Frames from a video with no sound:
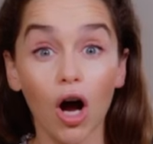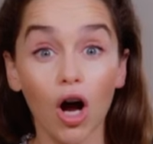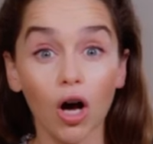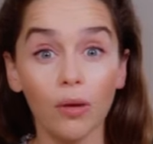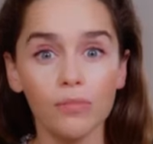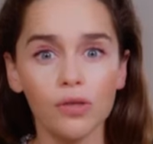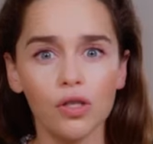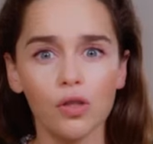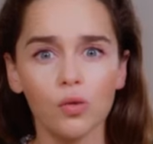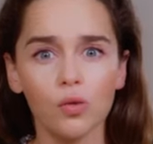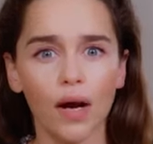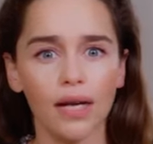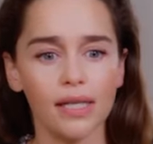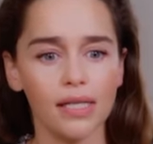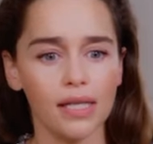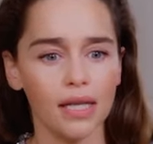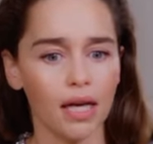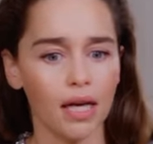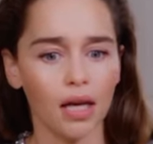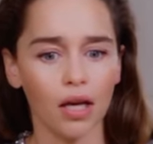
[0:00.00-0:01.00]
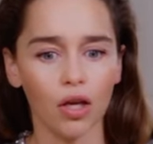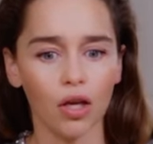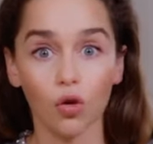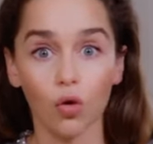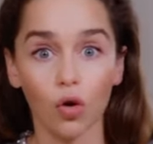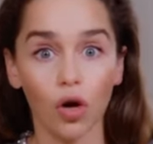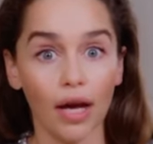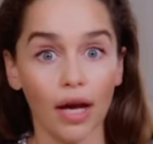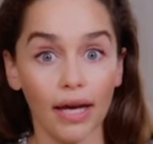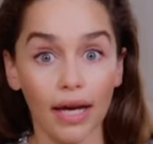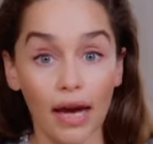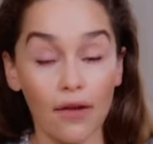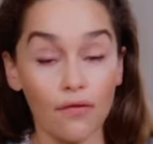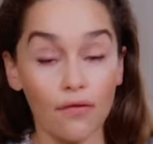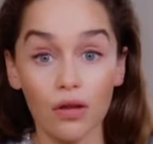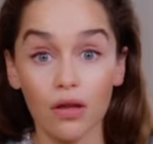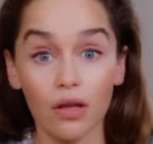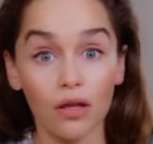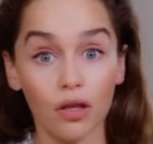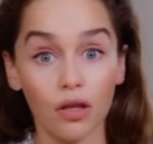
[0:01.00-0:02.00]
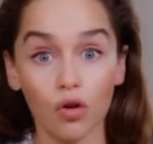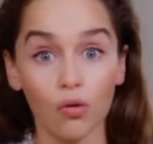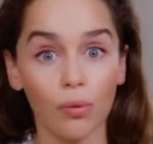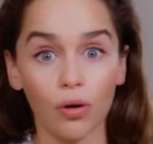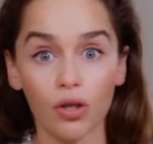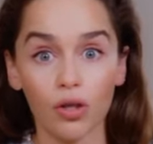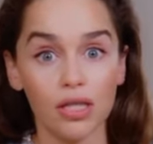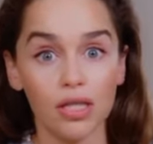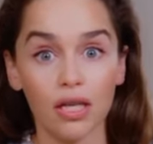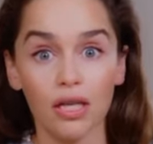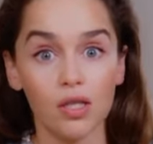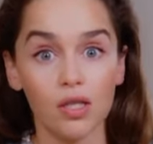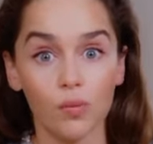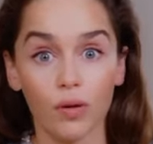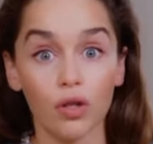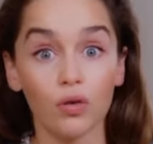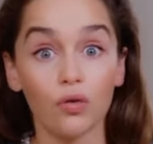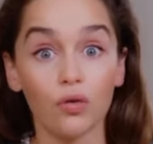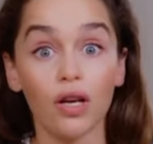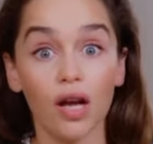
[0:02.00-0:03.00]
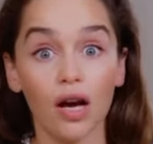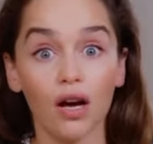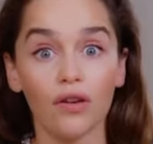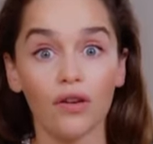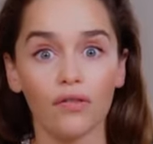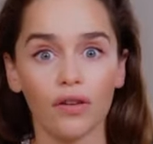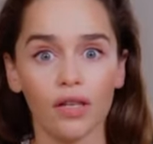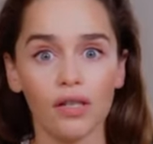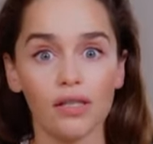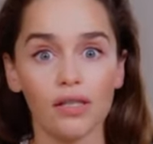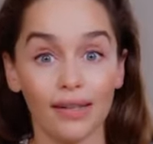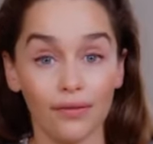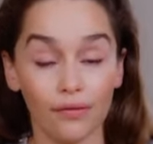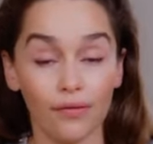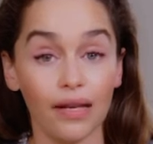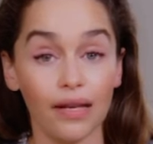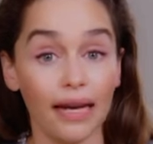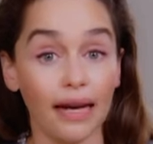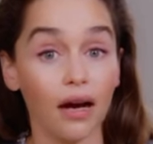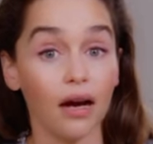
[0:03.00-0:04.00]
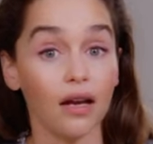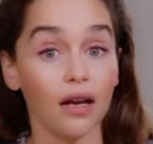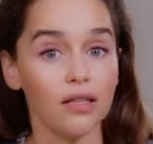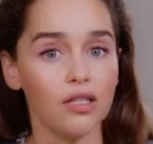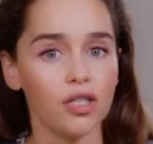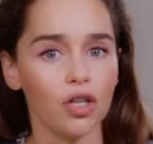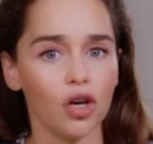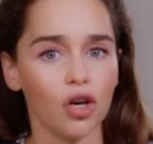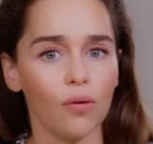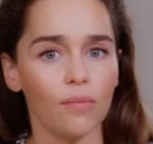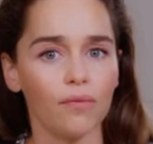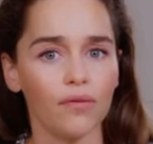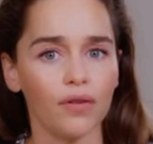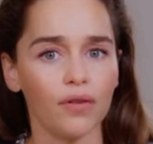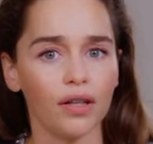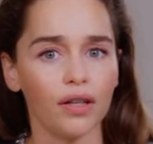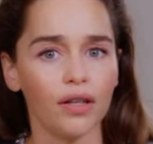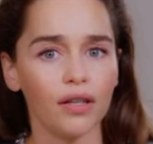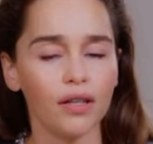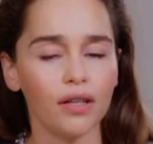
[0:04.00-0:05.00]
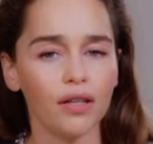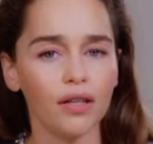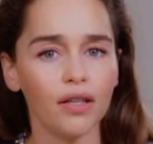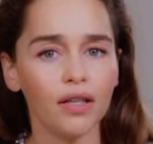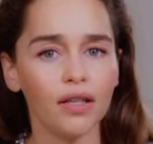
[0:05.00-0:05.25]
palms sweating, your like everything that your body does when you're nervous and feeling underconfident,